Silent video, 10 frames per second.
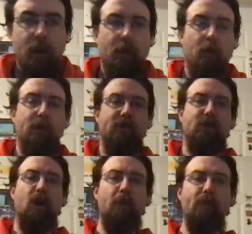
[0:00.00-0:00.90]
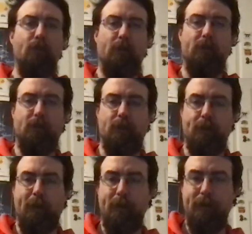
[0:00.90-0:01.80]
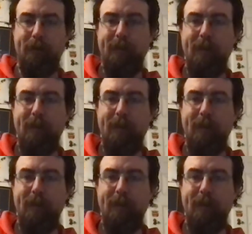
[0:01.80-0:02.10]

One I was actually hoping for in a matter.